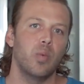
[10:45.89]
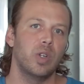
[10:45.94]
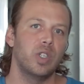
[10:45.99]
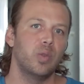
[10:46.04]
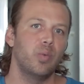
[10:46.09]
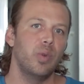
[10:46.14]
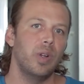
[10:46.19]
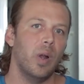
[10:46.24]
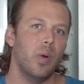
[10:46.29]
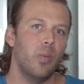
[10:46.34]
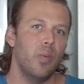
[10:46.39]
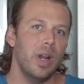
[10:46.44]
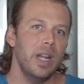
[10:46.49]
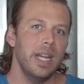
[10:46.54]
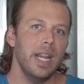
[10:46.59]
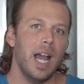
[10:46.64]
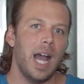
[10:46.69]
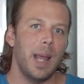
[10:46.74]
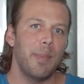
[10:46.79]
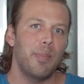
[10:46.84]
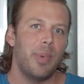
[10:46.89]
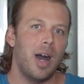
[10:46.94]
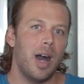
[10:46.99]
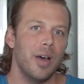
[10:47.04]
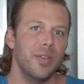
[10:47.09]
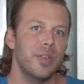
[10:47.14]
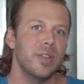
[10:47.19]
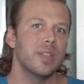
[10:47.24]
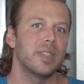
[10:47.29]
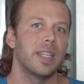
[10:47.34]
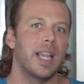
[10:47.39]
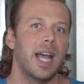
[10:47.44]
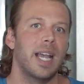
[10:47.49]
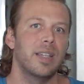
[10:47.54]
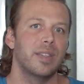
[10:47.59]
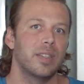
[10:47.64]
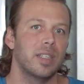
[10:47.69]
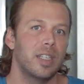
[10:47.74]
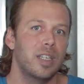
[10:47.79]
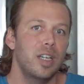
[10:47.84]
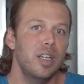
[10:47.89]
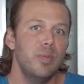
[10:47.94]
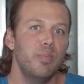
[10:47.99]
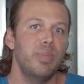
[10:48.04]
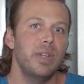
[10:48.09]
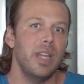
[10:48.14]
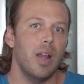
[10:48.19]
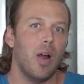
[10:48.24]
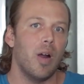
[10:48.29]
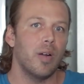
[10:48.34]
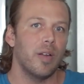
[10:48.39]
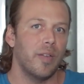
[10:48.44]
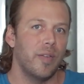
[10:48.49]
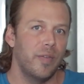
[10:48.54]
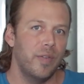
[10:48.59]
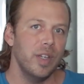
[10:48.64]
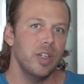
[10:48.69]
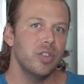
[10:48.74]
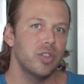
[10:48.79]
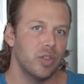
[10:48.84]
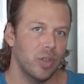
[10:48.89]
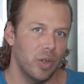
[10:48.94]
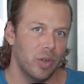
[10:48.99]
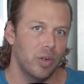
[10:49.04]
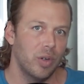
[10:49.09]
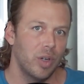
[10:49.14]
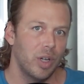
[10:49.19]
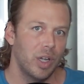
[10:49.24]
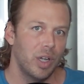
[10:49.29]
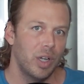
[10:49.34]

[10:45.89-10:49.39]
which we already hypothesized could be artificial,